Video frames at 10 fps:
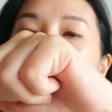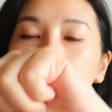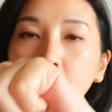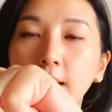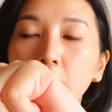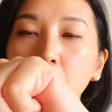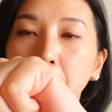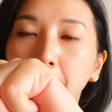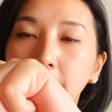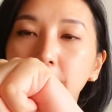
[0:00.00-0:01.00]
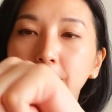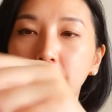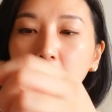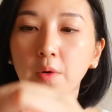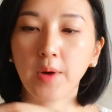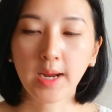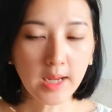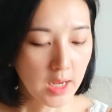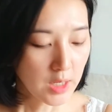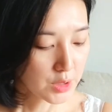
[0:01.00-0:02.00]
break it open. All right.
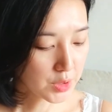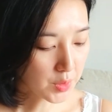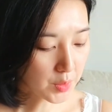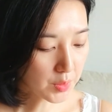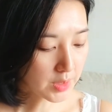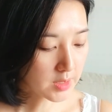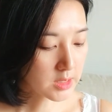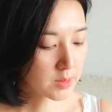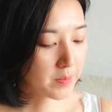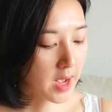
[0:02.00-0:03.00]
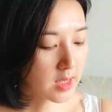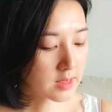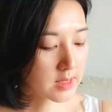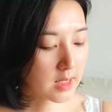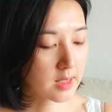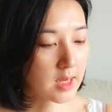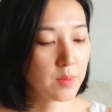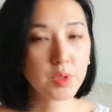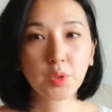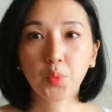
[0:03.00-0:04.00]
So the spa set
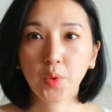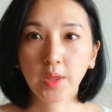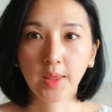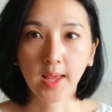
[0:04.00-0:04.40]
comes with